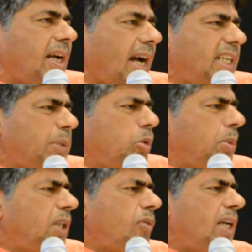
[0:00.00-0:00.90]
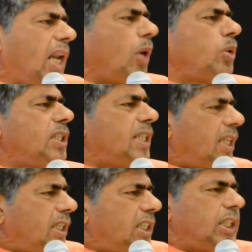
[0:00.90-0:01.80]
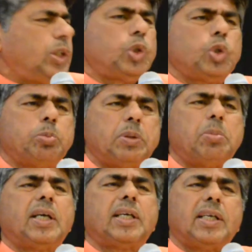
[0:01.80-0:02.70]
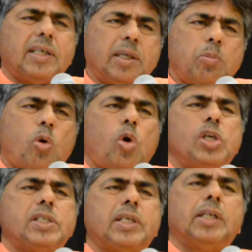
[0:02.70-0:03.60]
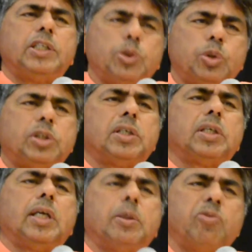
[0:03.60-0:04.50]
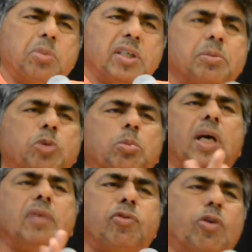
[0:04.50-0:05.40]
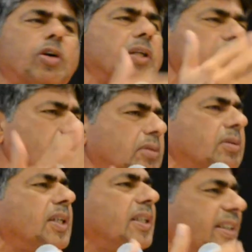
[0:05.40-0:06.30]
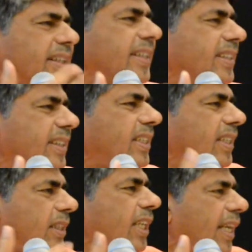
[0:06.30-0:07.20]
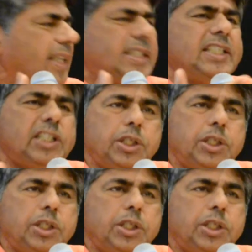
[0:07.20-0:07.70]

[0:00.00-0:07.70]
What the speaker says: At the moment, we allow this energy into supermarket and malls and tutor and mobile phone, and you know, the energy is